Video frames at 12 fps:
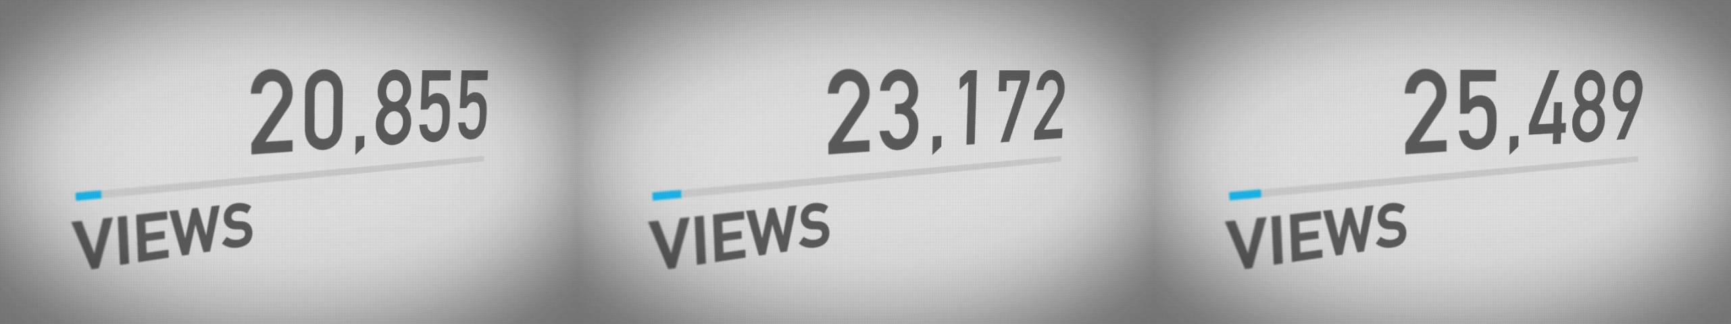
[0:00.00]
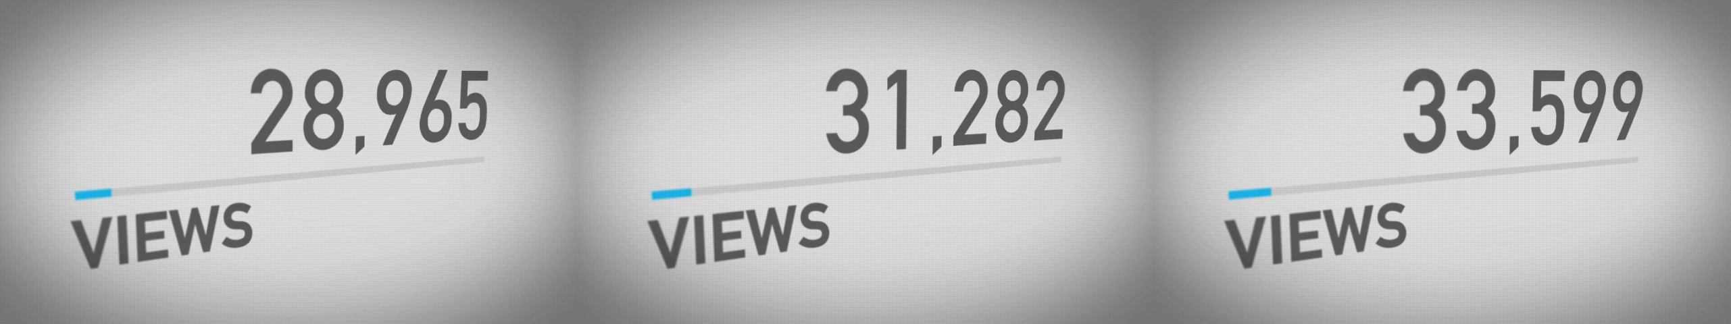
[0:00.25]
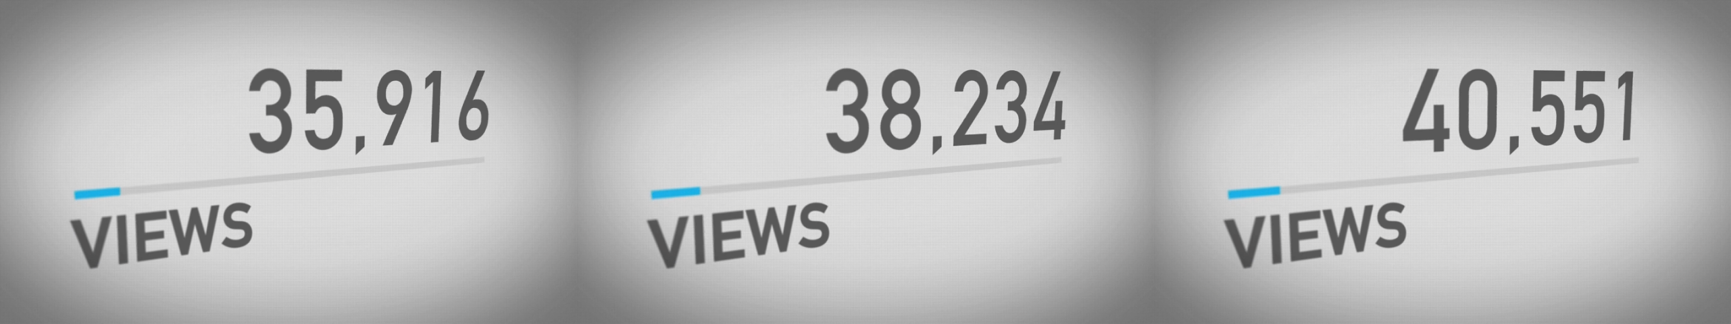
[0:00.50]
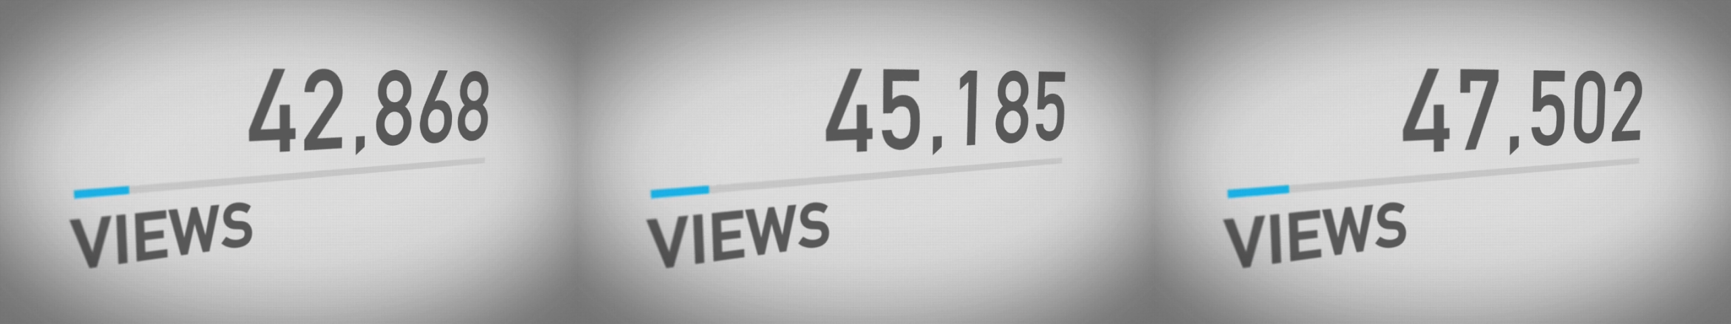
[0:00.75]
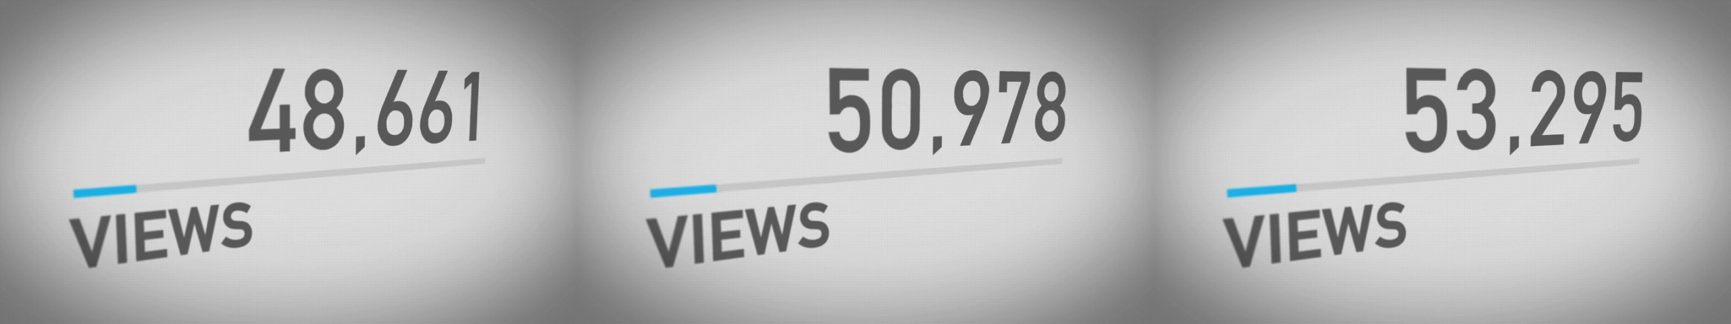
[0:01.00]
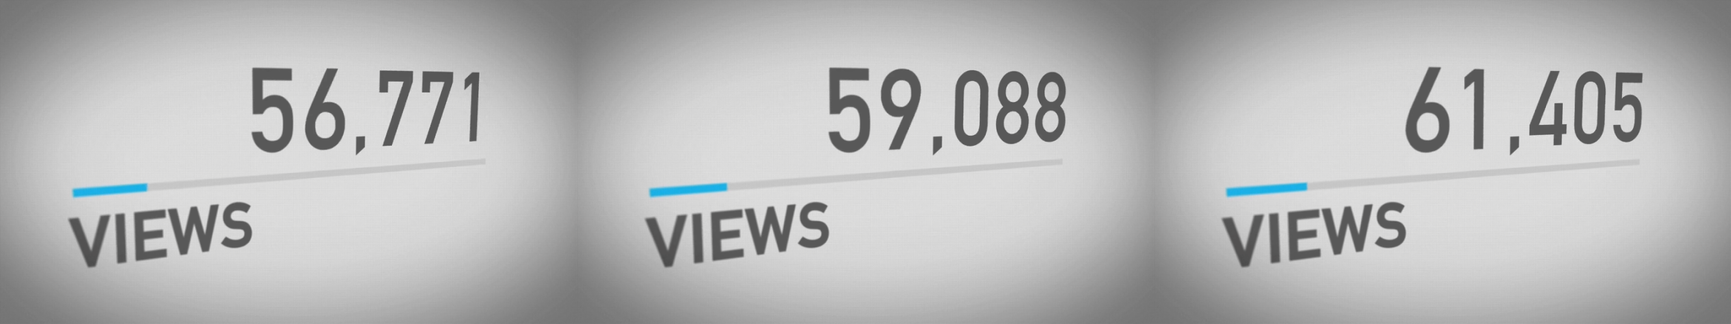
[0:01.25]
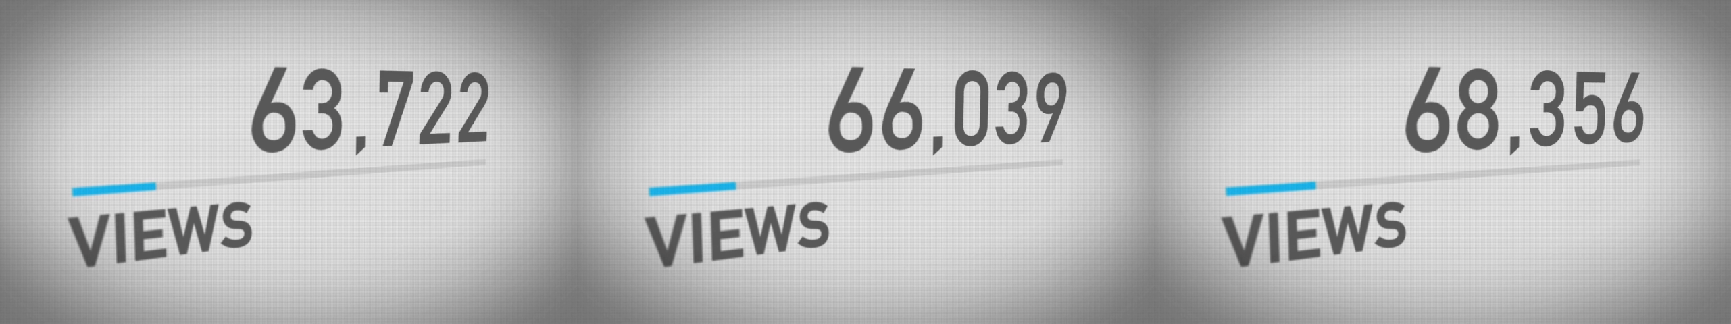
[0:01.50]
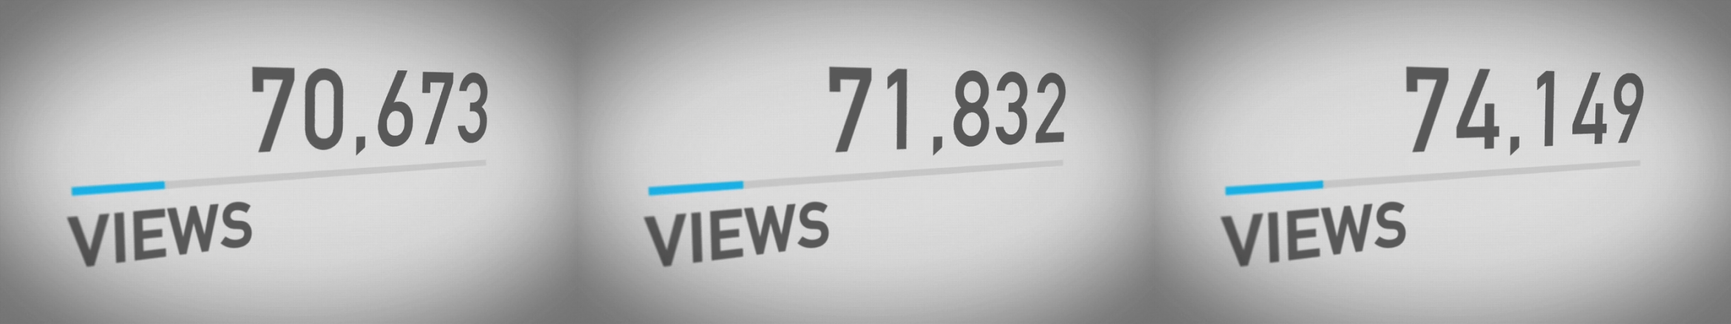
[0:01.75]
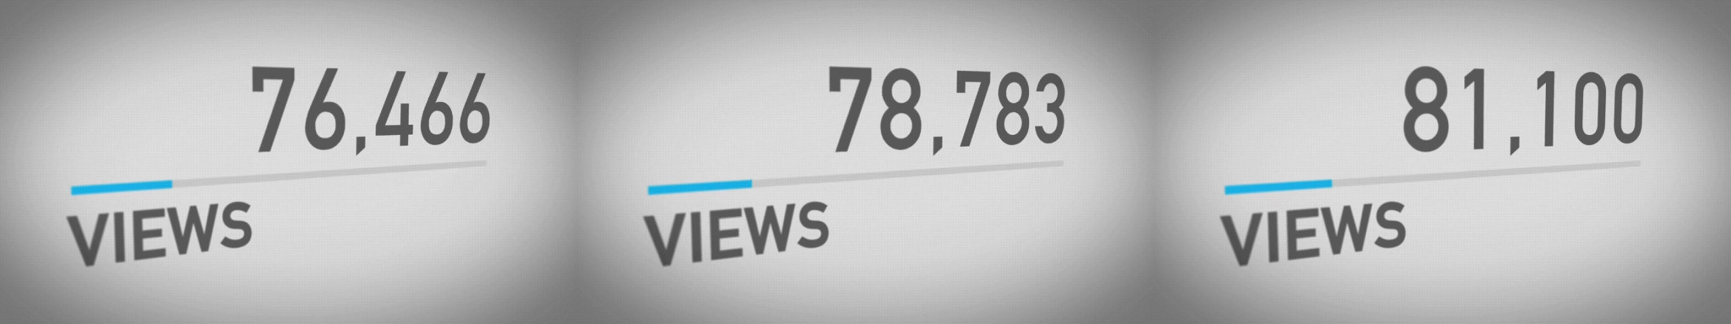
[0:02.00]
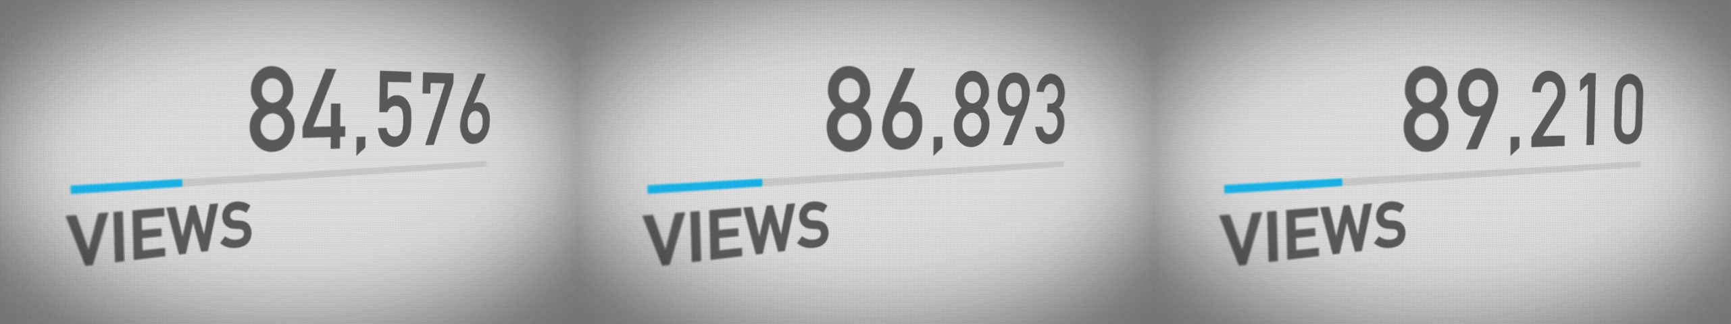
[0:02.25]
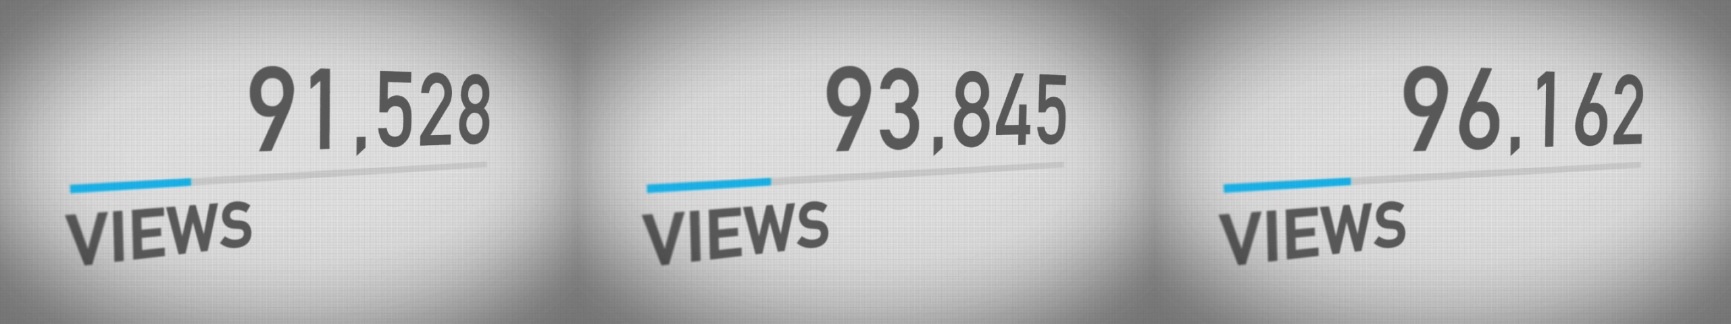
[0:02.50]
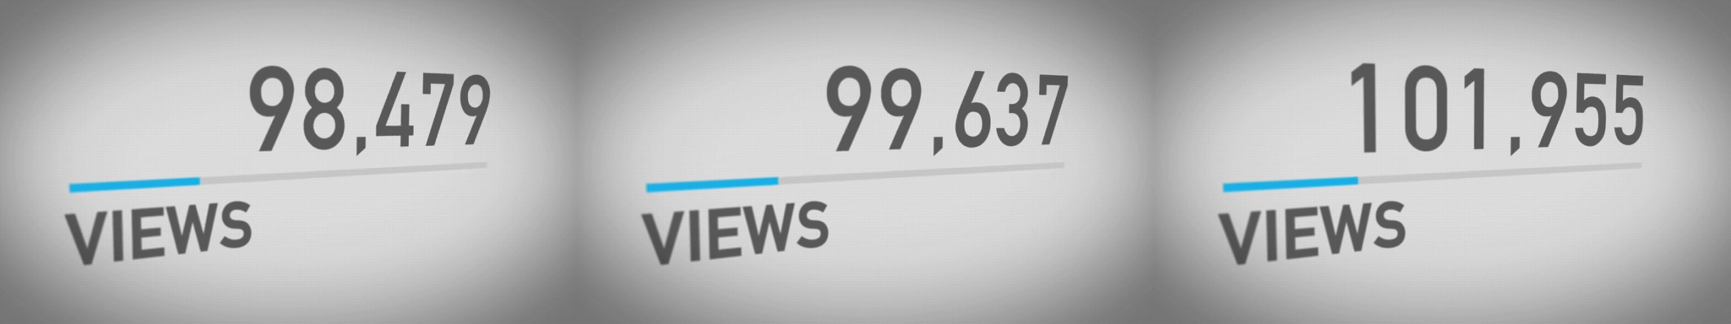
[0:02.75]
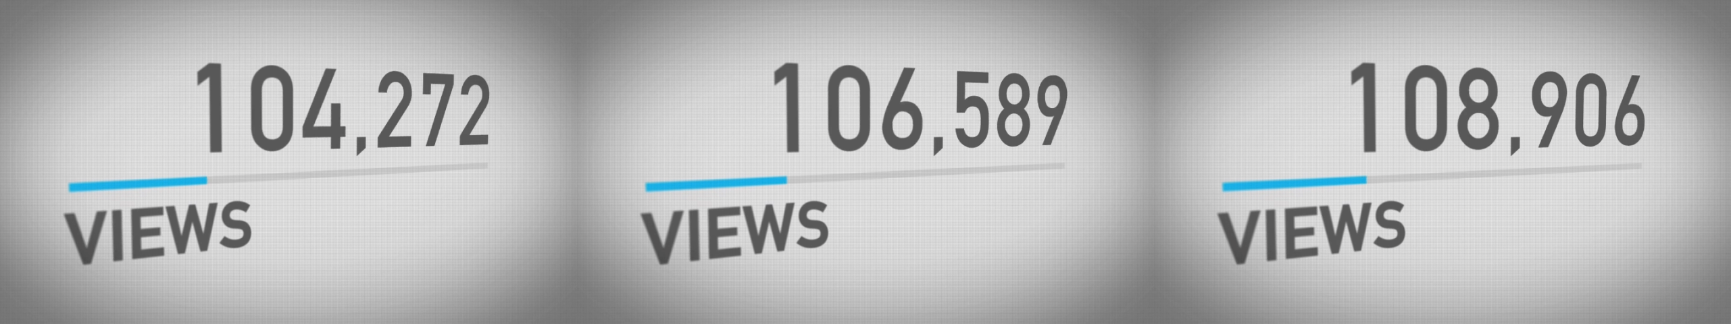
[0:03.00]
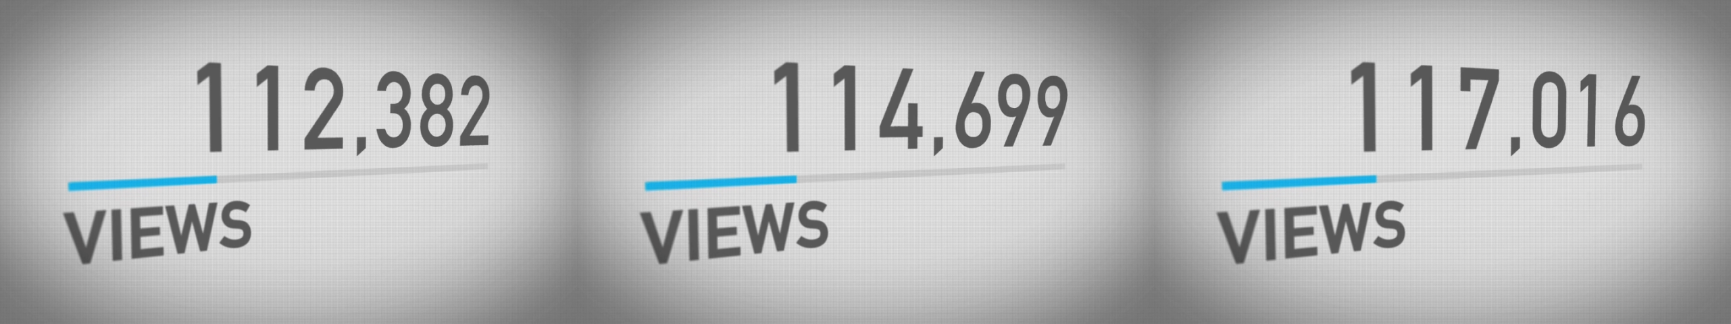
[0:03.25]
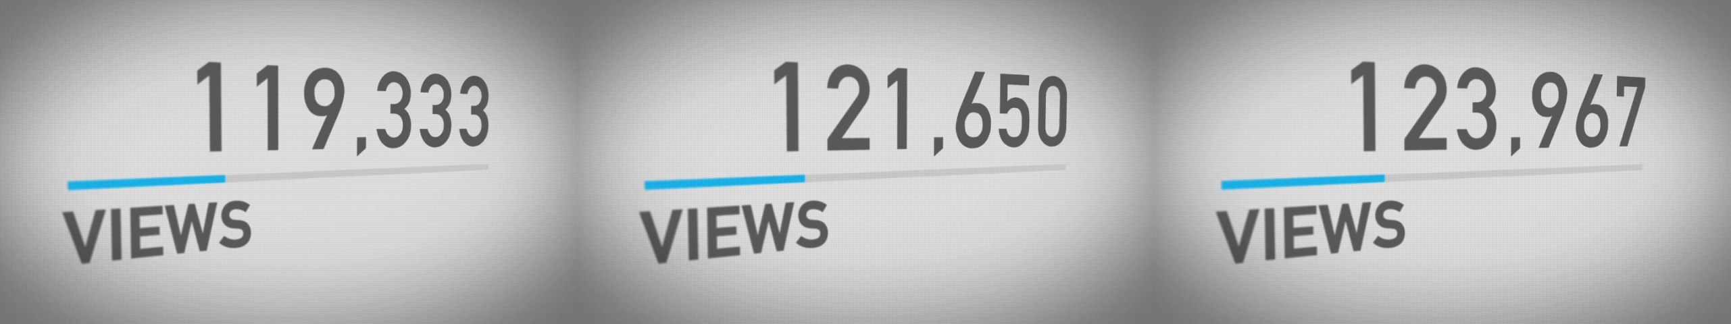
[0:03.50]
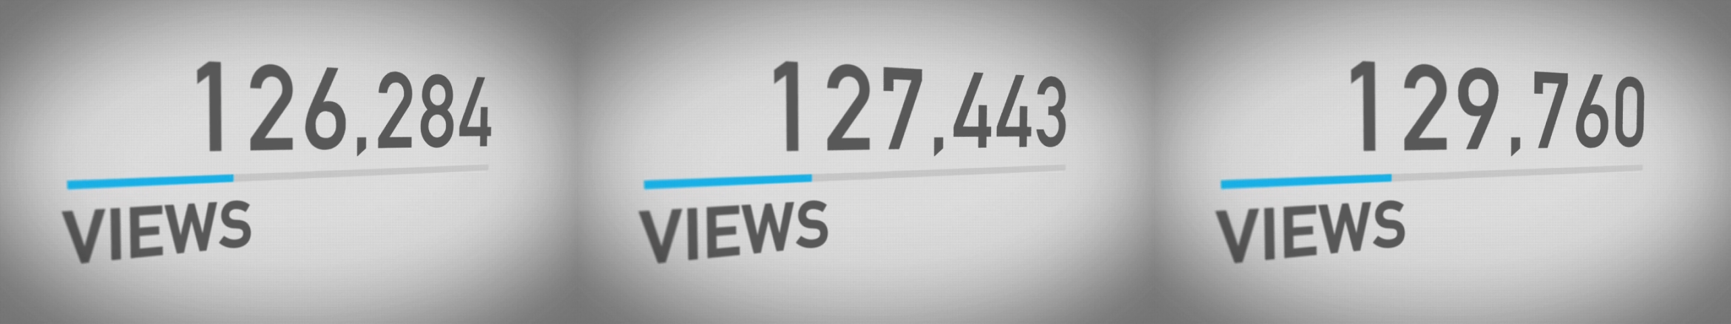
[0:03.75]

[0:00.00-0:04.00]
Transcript: (no speaker visible)